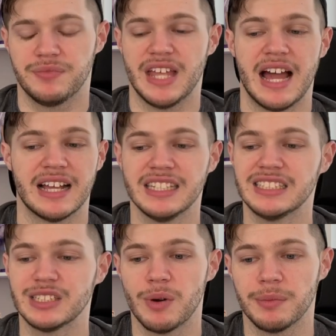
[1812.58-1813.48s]
I guess
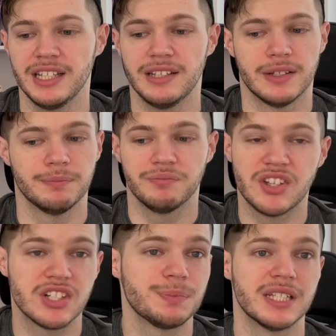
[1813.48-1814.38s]
that's where I'm gonna leave it.
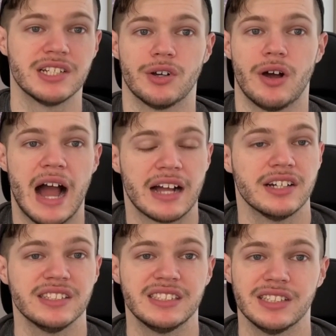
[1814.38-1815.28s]
There's potential. I
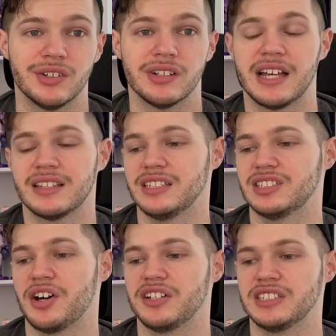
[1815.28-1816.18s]
could still collect these
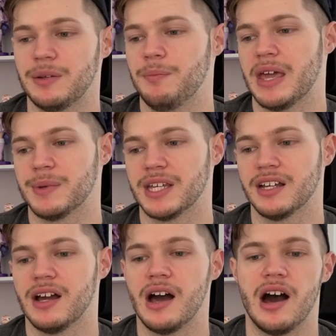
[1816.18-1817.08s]
dolls,
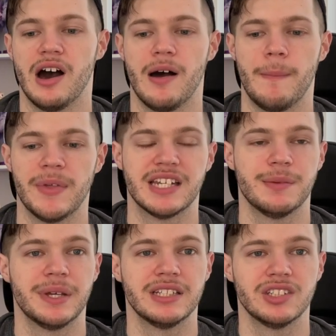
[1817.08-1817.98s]
maybe. It
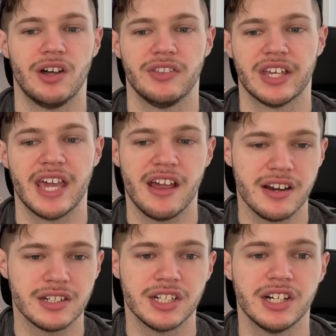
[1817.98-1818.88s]
depends on the
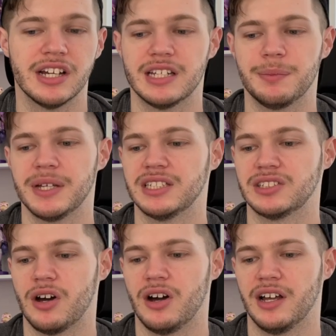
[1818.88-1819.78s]
character, it depends
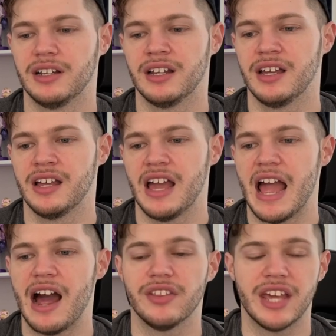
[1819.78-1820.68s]
on
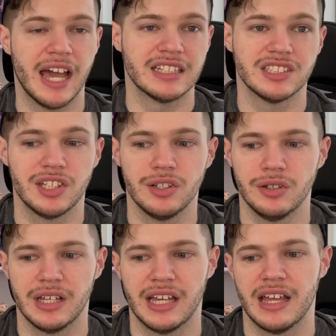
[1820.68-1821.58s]
how they
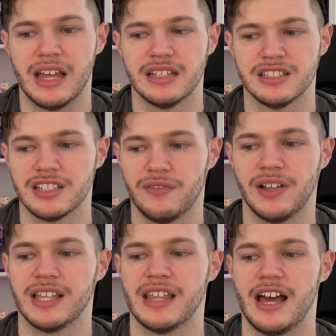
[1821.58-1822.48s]
execute it and stuff
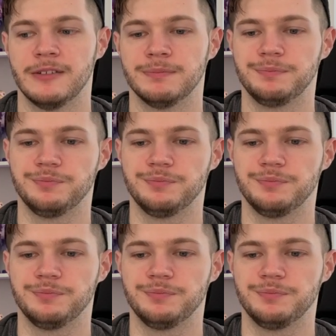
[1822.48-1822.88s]
like that.